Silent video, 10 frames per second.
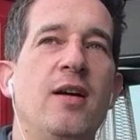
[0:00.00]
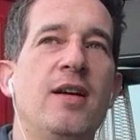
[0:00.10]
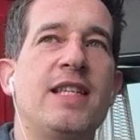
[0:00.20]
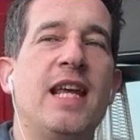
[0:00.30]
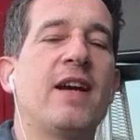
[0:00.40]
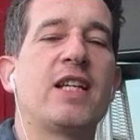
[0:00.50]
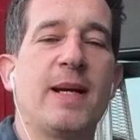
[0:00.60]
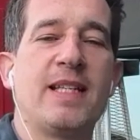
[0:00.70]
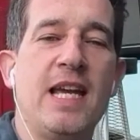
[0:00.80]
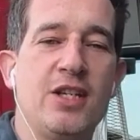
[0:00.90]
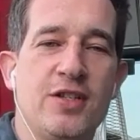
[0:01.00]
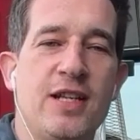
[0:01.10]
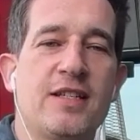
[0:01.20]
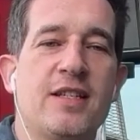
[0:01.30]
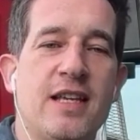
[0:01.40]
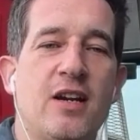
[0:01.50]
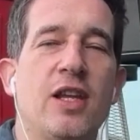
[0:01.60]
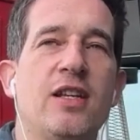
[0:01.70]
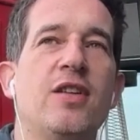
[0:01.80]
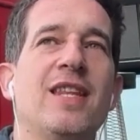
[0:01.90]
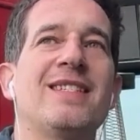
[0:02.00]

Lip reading: set of expectations necessarily to the